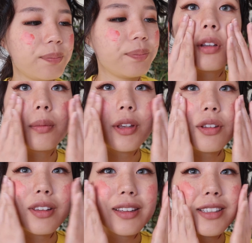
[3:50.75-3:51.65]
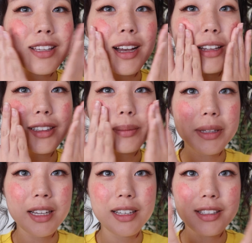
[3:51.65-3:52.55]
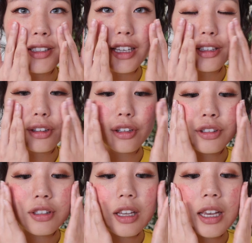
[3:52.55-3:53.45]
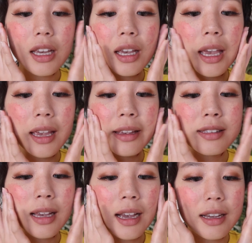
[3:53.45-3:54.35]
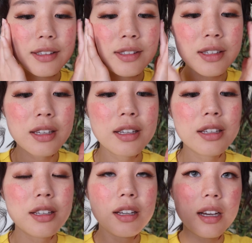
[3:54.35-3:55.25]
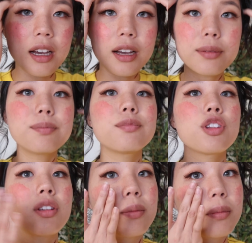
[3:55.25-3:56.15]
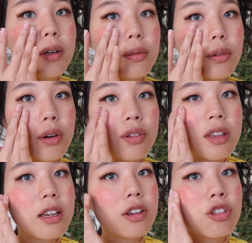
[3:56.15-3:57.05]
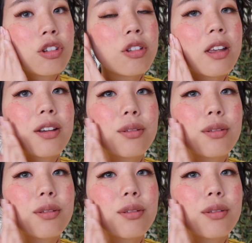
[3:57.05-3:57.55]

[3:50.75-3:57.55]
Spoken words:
So I'm using this color because it looks like Heize has some rosy-ish